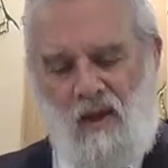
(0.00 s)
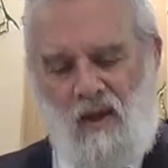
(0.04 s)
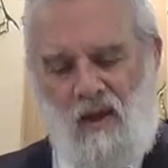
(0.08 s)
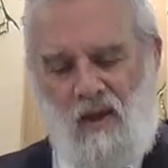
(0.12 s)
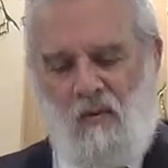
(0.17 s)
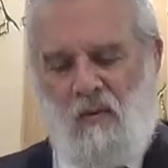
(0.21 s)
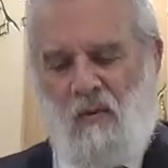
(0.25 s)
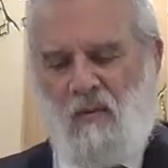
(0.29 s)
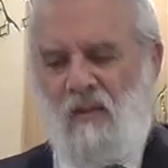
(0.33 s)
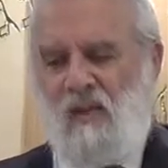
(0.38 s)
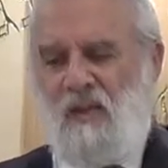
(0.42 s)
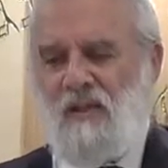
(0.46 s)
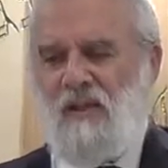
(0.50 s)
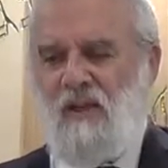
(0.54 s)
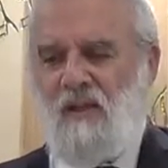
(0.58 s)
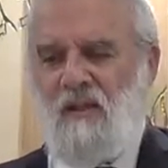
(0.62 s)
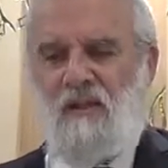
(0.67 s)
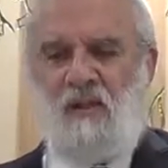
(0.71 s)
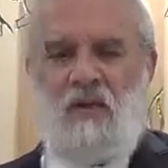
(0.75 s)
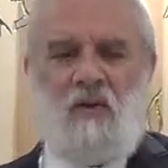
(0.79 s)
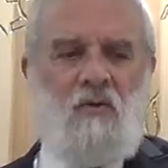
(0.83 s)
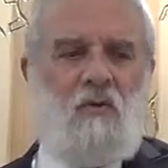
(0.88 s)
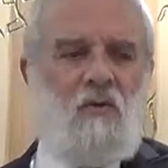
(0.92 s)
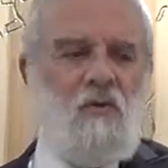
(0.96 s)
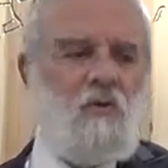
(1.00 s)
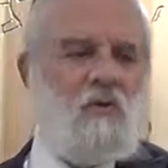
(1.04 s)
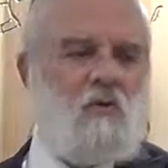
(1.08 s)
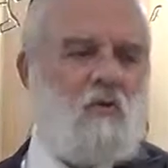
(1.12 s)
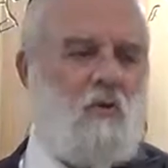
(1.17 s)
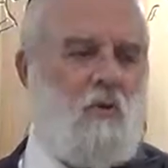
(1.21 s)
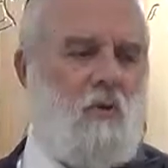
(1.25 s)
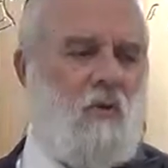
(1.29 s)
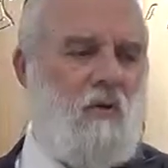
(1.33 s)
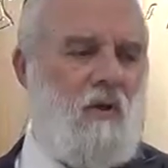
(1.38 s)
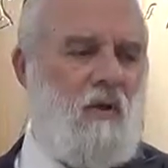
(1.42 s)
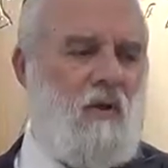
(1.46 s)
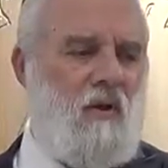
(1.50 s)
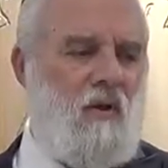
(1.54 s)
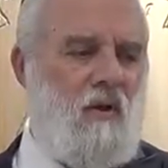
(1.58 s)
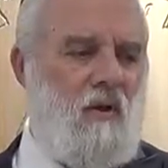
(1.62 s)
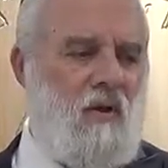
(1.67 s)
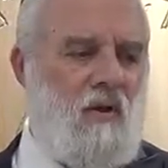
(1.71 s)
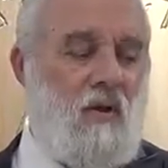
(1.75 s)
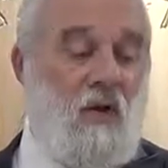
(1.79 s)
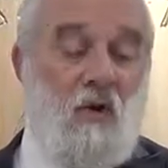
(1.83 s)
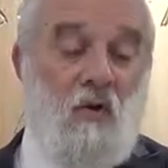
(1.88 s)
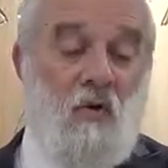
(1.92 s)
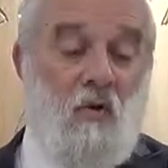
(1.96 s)
And with this, I'll tell you a story,
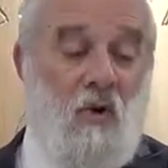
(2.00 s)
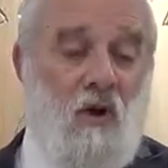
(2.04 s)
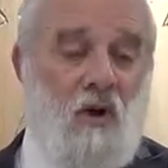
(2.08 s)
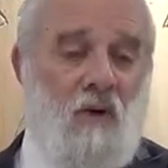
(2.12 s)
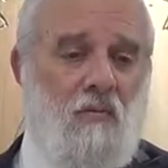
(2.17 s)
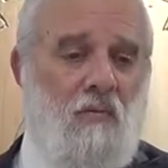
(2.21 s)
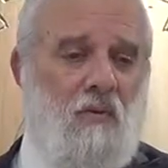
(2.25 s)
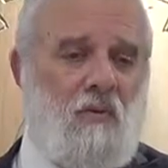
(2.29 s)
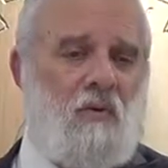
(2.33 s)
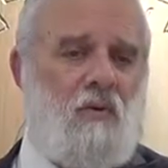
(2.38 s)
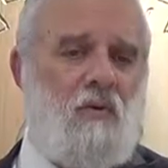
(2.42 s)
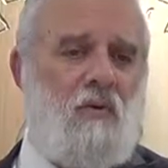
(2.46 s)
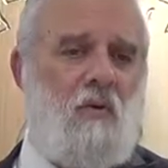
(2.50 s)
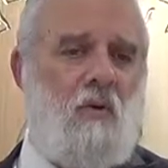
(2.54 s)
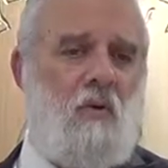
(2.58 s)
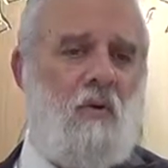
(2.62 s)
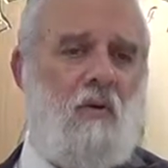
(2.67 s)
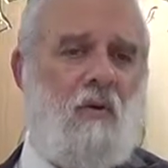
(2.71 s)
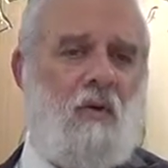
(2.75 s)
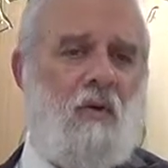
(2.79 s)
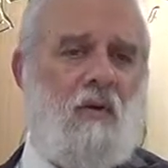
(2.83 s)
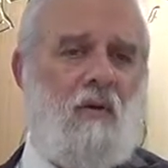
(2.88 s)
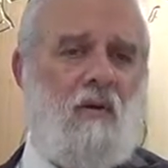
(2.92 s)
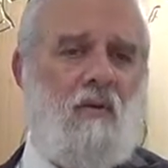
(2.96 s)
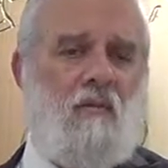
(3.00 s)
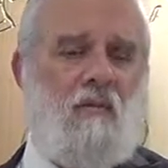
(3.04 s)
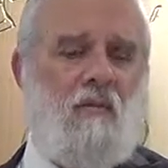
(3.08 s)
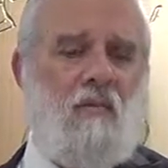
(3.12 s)
an incredible story,